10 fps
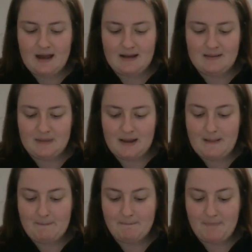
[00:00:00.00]

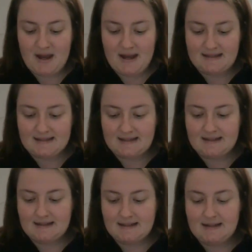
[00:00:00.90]
but
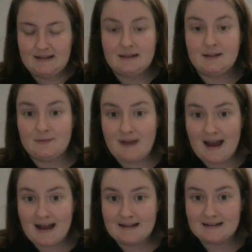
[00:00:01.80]
the
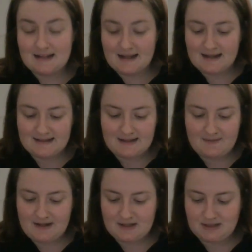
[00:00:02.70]
rat does
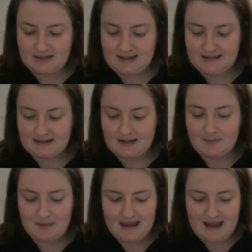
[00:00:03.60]
eventually start
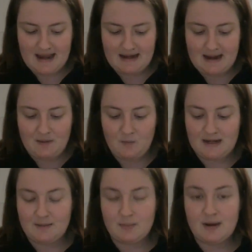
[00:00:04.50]
up again, and
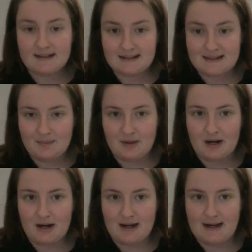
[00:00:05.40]
when he presses the
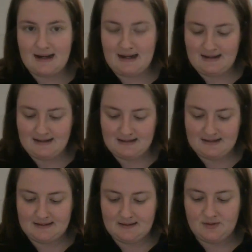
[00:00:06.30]
bar, it
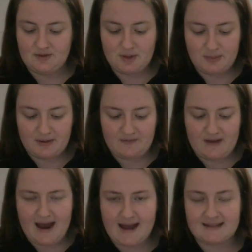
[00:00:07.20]
is super
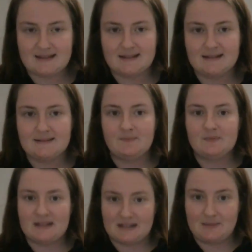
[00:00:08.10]
fast
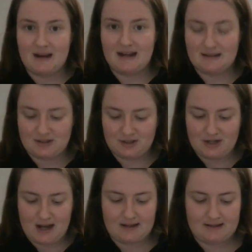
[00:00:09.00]
despite the
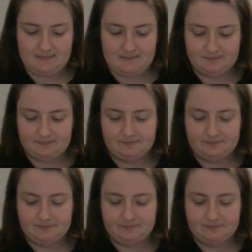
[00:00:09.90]
shock.